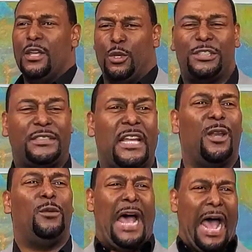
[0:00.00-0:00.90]
You're
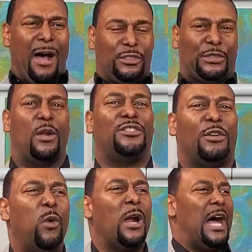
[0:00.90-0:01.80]
still on the outskirts
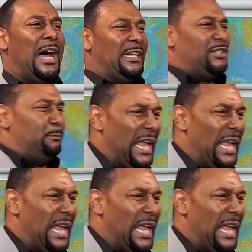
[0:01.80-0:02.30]
of where God is